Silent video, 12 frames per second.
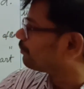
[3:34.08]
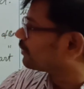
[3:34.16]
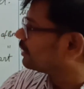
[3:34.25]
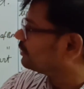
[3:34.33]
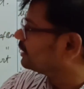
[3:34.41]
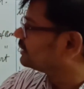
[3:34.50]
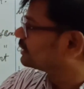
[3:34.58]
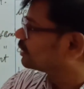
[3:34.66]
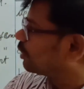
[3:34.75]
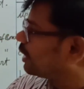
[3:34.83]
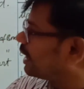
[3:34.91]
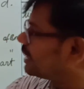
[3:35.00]
these
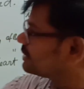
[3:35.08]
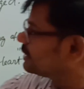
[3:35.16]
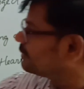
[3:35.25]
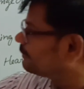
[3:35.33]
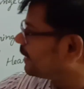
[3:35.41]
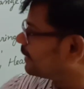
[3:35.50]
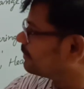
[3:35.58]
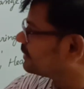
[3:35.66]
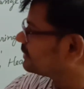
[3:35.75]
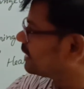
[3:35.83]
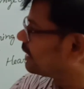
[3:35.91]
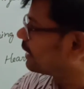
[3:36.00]
collagen
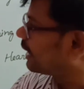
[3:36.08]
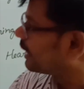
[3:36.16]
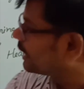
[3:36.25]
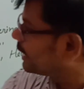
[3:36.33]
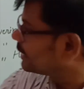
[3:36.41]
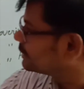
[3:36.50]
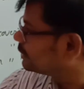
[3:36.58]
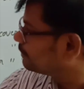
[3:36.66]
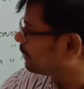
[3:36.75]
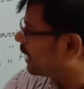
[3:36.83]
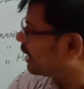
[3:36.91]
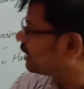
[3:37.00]
fibers are arranged
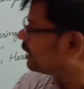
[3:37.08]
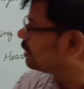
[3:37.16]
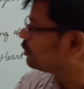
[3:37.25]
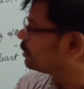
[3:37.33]
parallel to